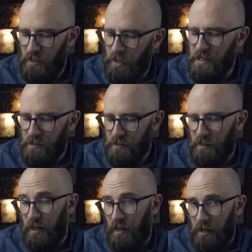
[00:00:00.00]
basic,
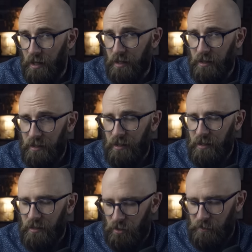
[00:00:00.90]
ugly
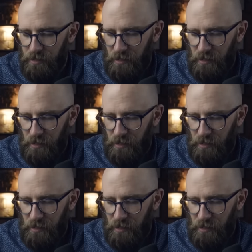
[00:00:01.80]
human